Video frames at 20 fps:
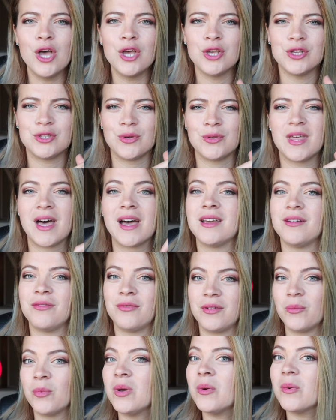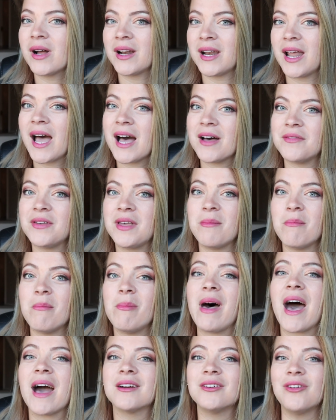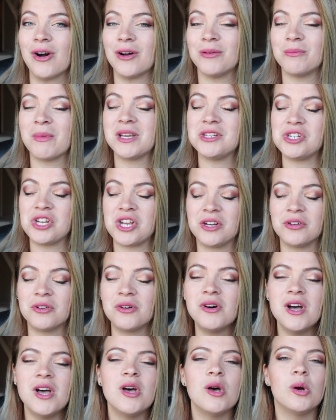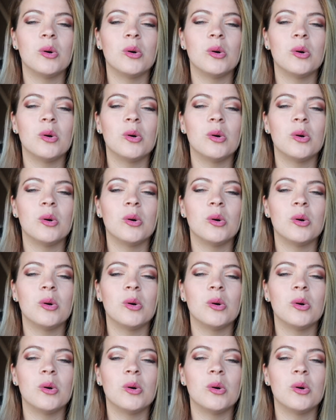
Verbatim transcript: so that if we want to have him back on my channel,